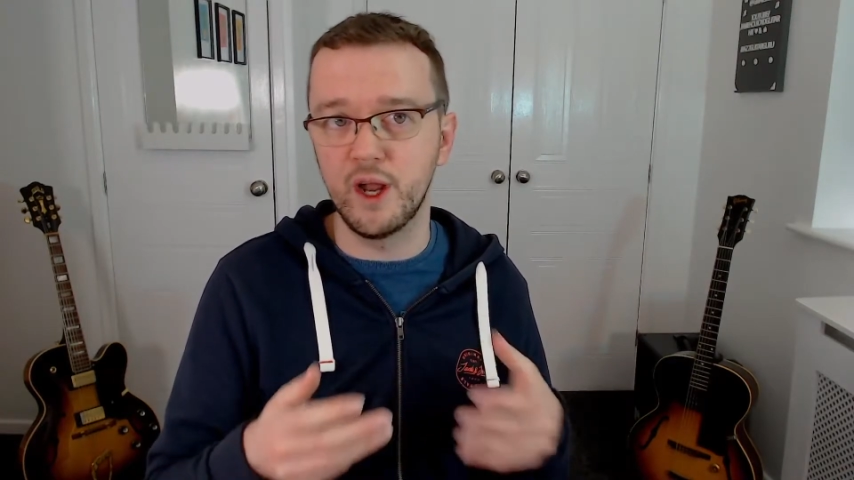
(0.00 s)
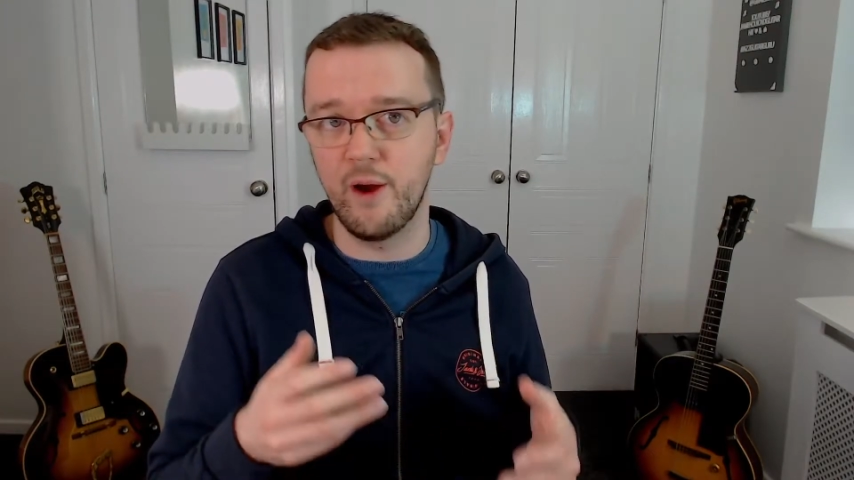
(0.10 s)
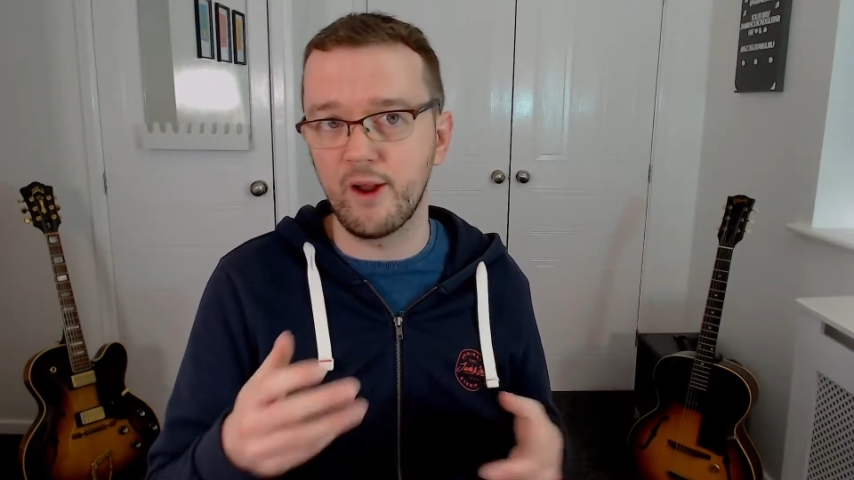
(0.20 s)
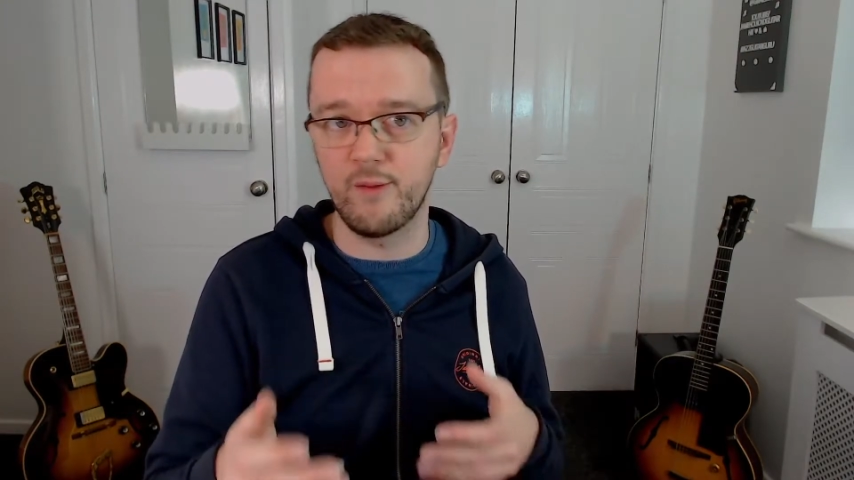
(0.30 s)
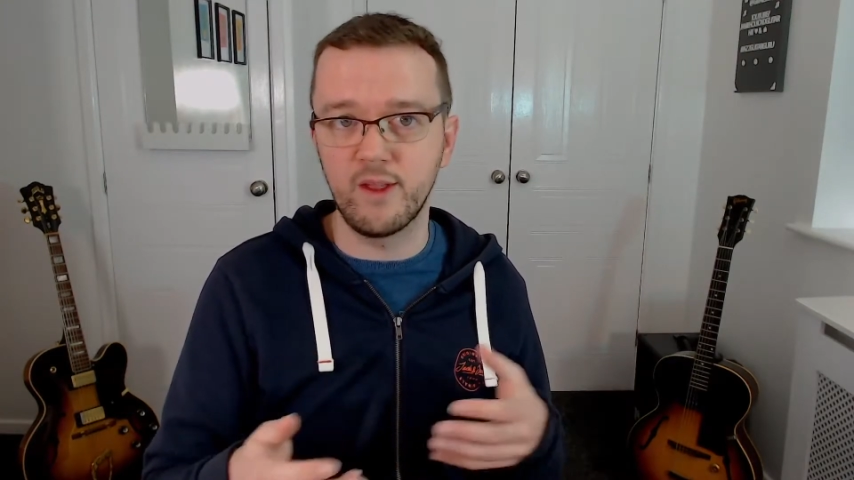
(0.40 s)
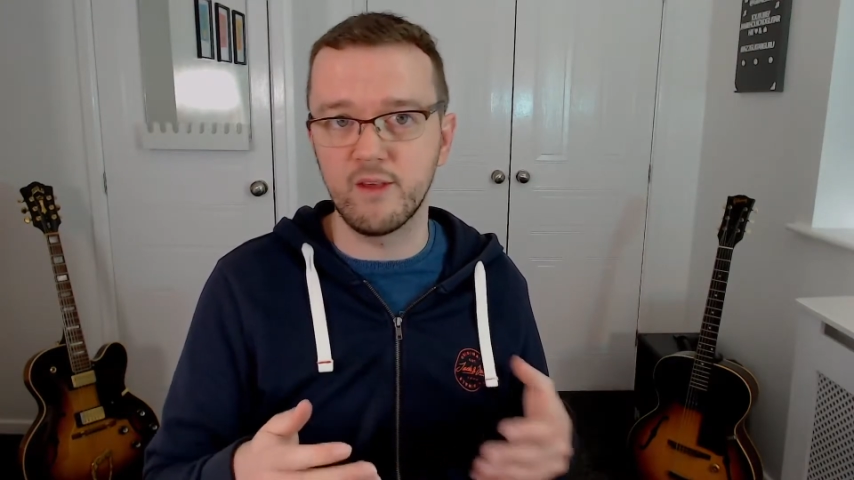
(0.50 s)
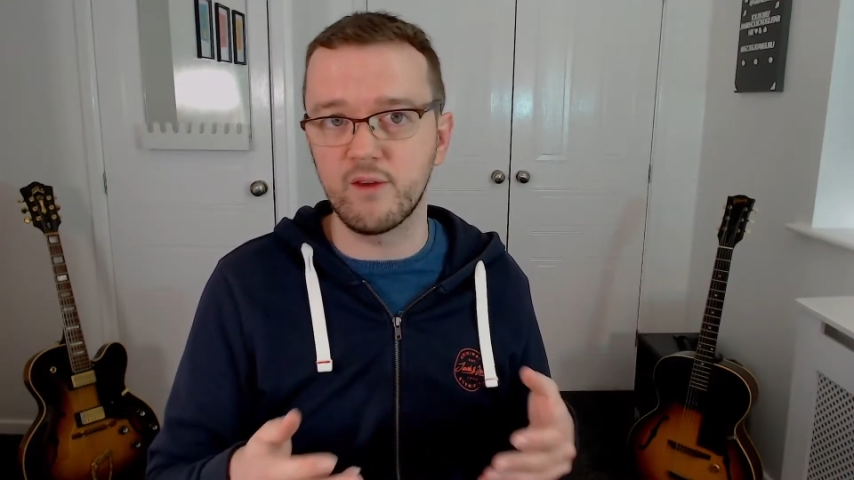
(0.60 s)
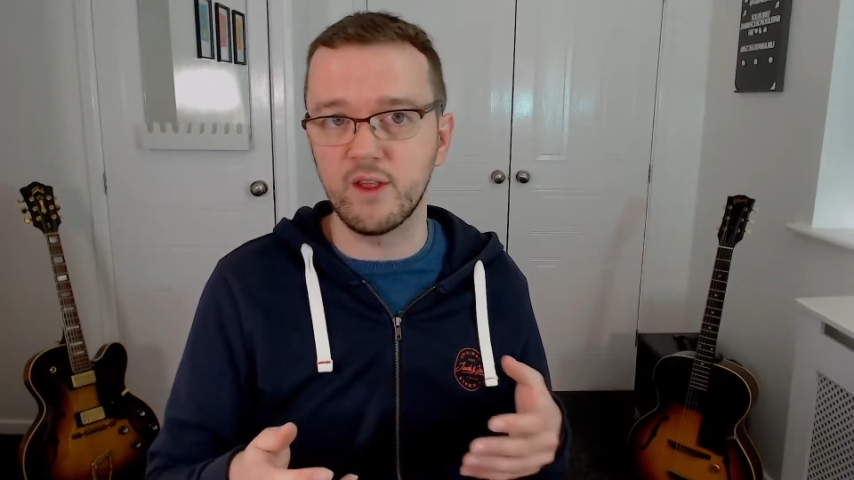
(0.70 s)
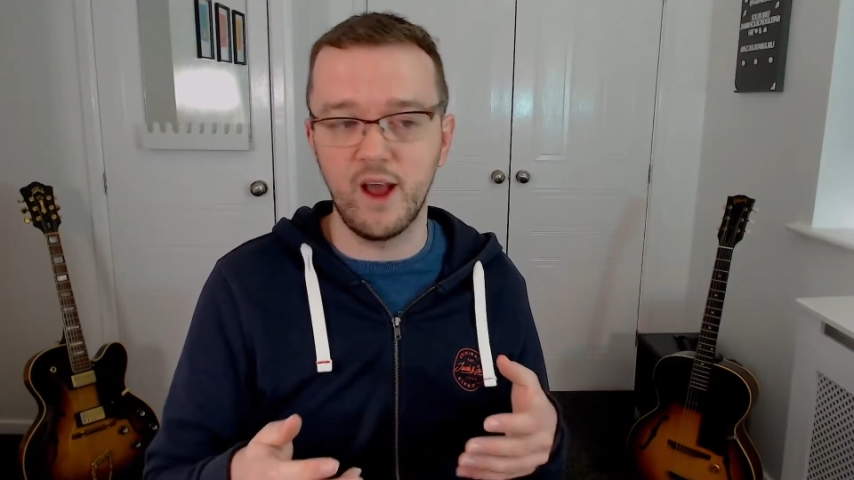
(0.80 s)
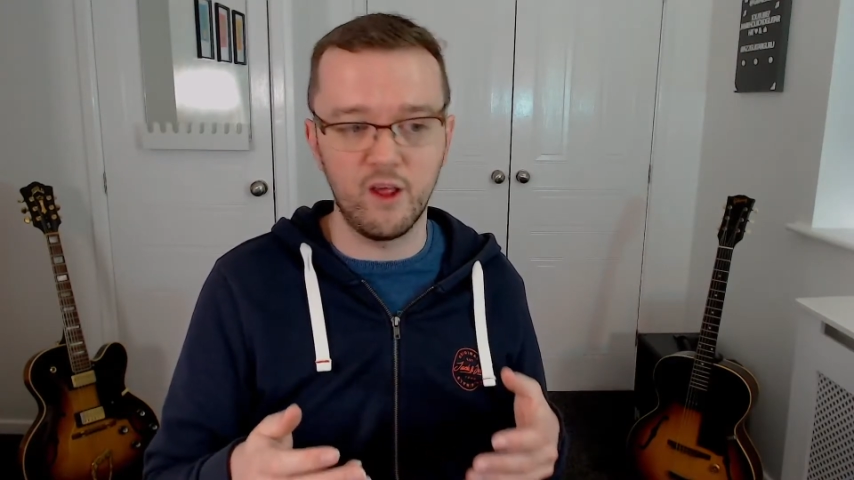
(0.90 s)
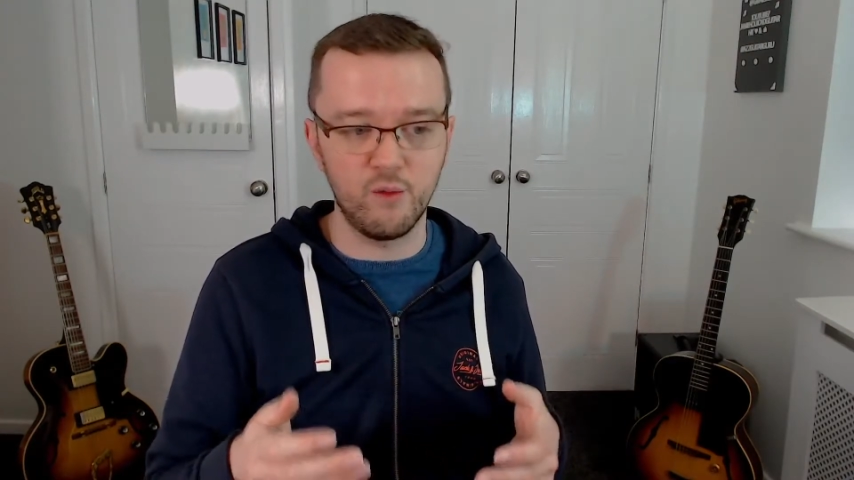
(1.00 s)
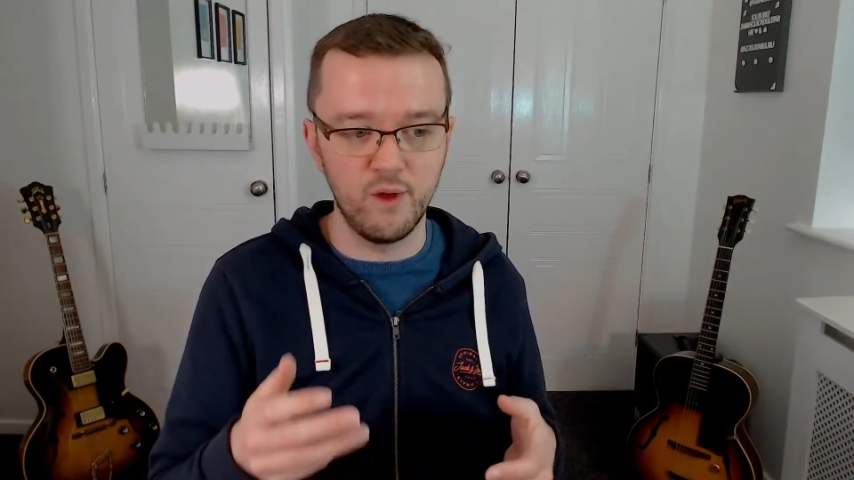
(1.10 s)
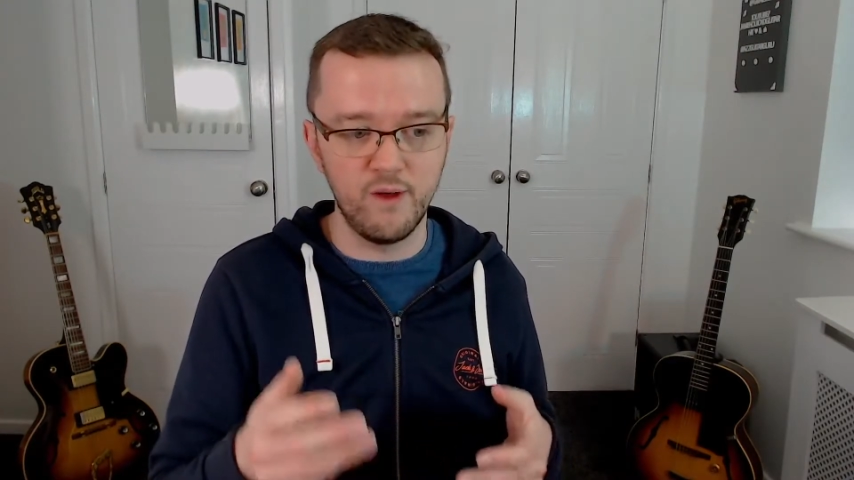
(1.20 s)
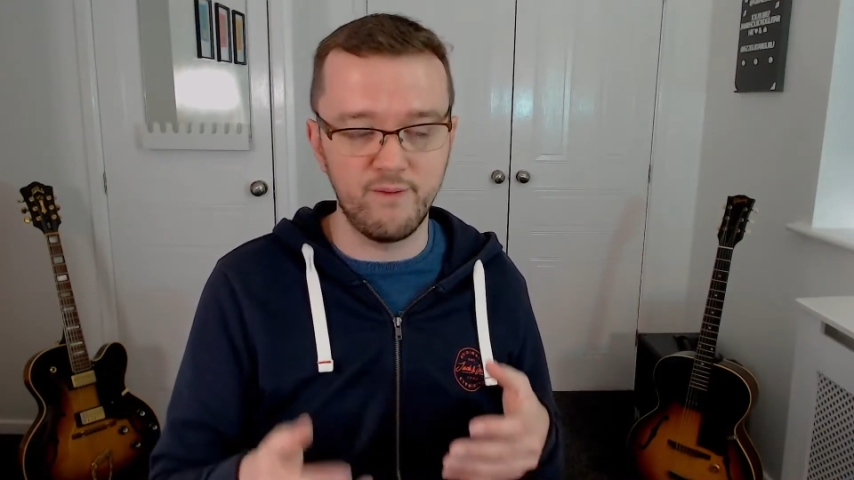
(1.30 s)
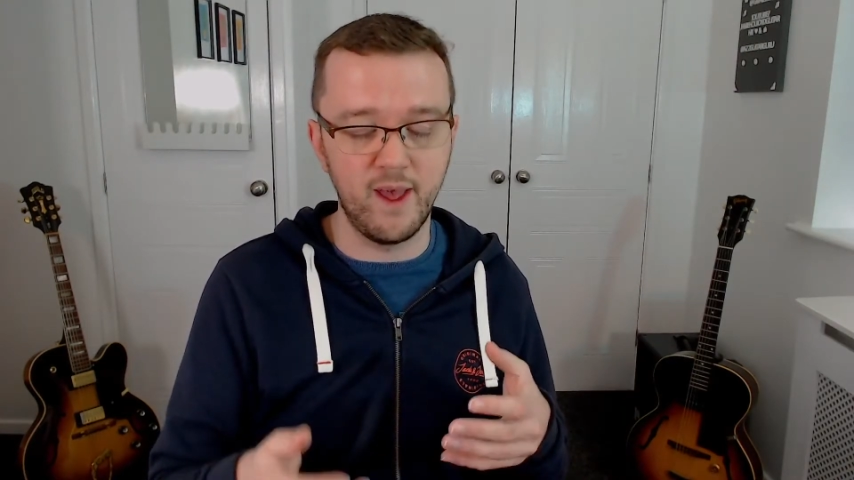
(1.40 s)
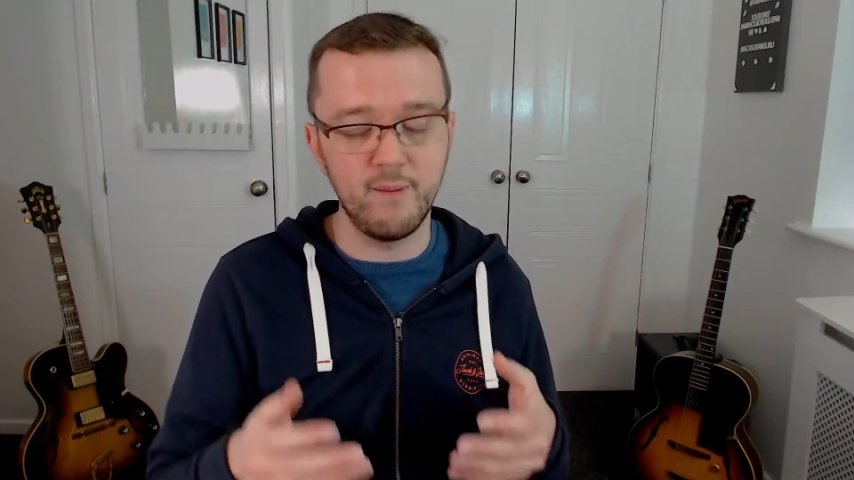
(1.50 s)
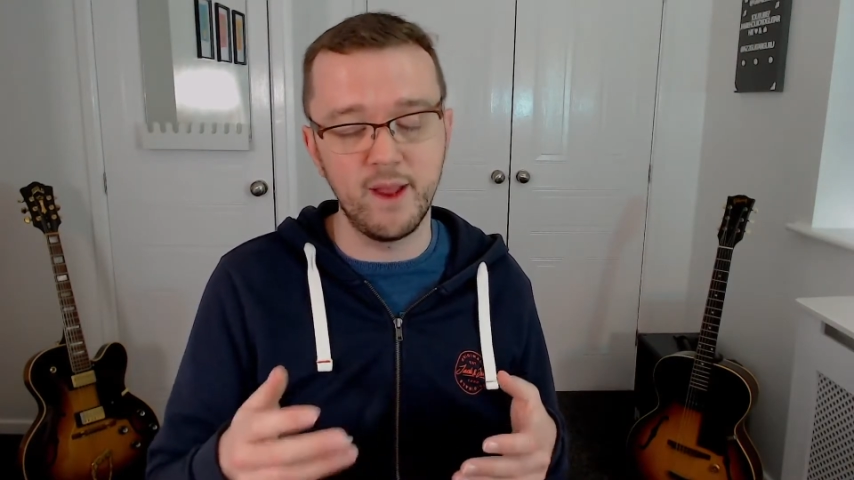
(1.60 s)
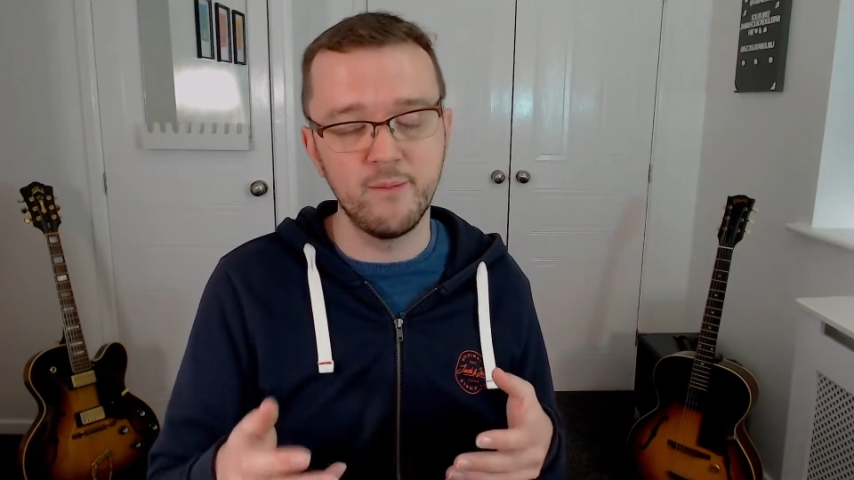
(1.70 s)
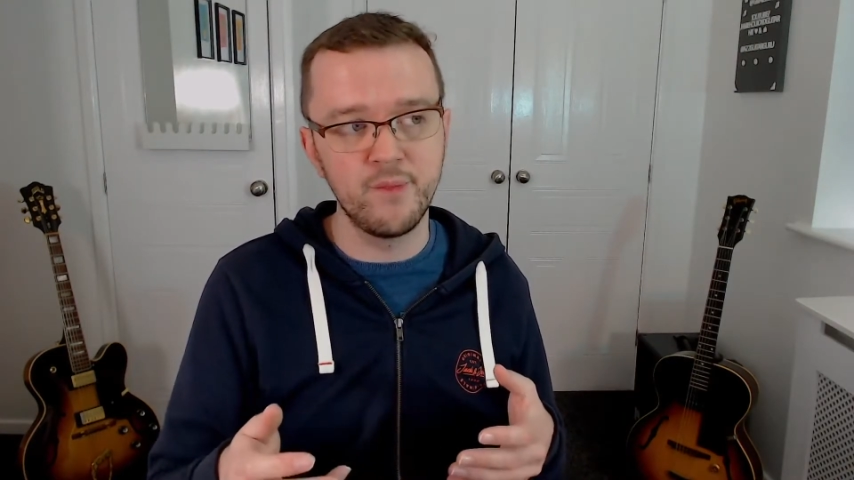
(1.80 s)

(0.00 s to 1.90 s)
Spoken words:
are expensive guitars worth it? I mean,